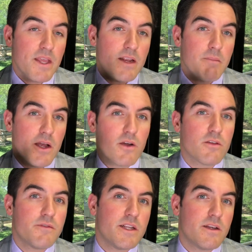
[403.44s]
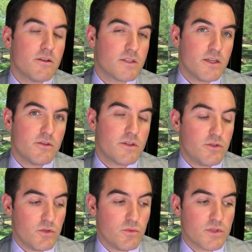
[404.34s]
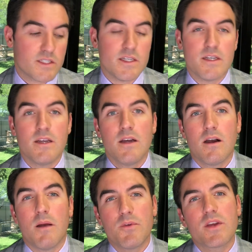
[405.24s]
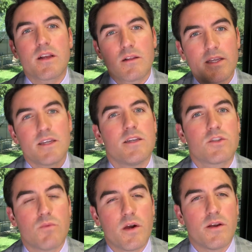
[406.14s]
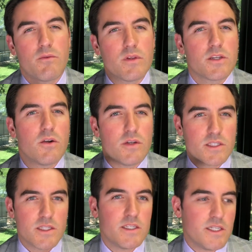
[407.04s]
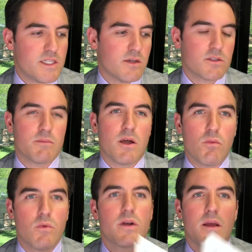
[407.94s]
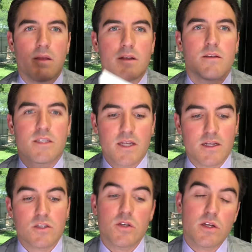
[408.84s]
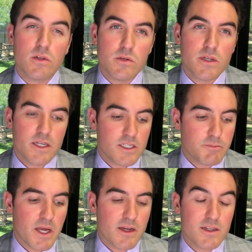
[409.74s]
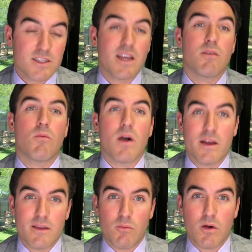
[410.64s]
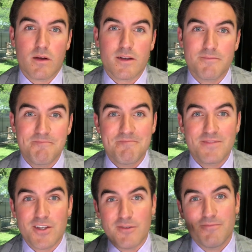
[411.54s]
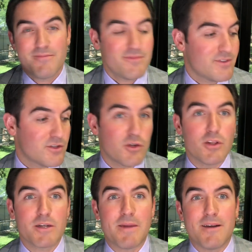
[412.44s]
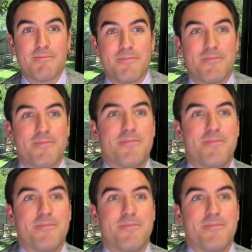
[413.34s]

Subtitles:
And in my other videos that you will see, you can click each one and really go into the details about what I decided to include in each package and why they work. So go look them out.